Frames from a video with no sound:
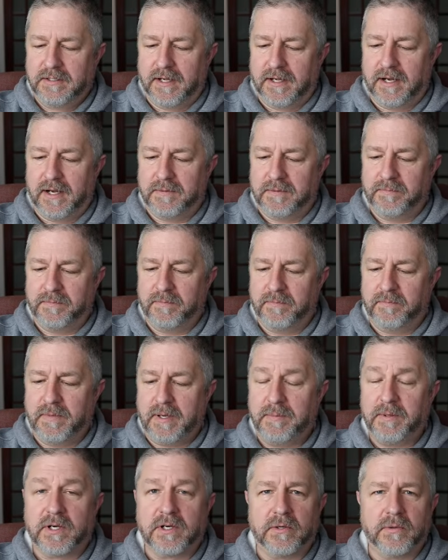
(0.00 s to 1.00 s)
Um,
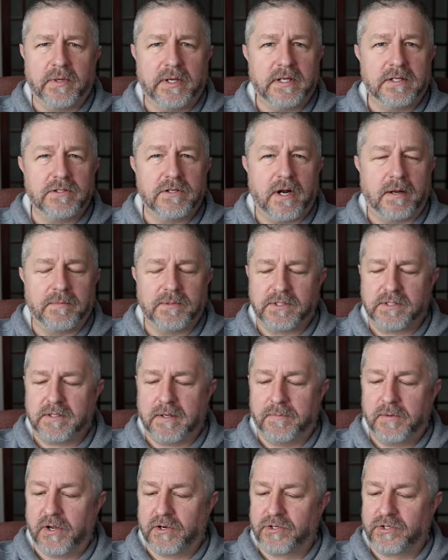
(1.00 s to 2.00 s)
maybe Korean dramas?
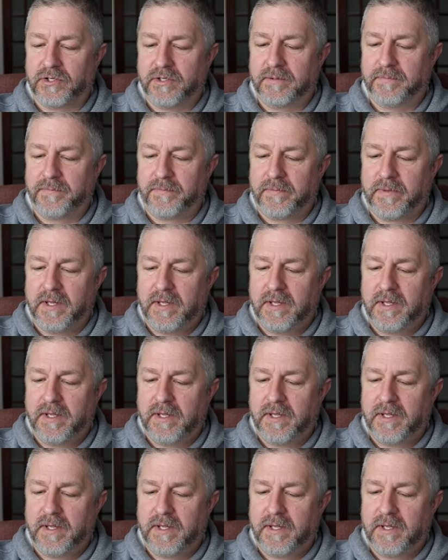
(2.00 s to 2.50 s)
I'm not sure.